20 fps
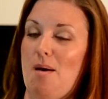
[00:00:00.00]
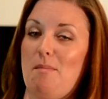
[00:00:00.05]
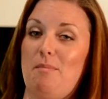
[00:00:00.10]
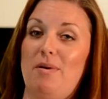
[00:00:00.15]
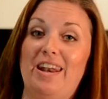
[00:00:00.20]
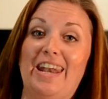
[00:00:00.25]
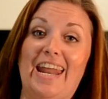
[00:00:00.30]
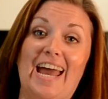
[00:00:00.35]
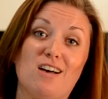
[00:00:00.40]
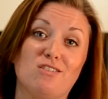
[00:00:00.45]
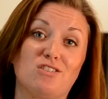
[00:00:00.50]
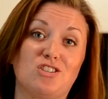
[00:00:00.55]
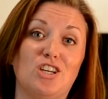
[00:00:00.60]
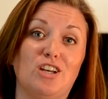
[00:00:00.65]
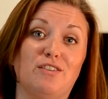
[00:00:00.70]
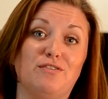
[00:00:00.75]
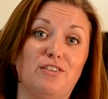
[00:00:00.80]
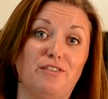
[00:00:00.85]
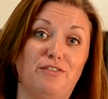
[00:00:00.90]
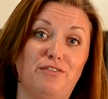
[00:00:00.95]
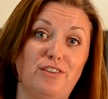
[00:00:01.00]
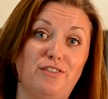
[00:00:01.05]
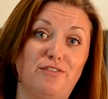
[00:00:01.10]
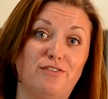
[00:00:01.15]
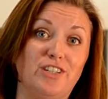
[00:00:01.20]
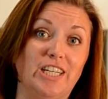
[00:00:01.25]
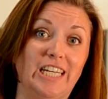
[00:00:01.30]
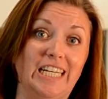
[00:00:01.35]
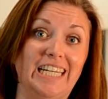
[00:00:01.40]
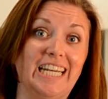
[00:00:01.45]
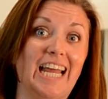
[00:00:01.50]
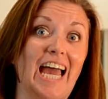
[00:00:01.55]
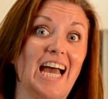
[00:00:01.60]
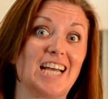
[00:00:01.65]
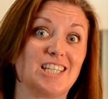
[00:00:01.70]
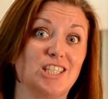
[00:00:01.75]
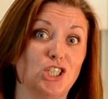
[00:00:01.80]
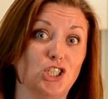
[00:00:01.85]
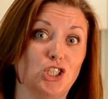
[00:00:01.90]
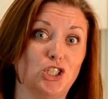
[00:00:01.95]
but now served at 15
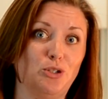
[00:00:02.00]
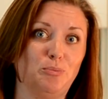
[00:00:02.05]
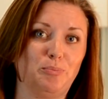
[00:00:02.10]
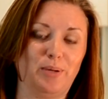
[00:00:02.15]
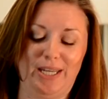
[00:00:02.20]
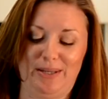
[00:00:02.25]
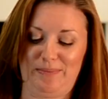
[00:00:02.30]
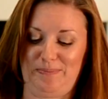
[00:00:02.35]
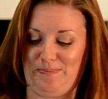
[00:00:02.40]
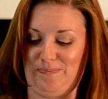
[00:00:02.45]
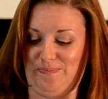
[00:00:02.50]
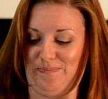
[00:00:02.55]
as it should be.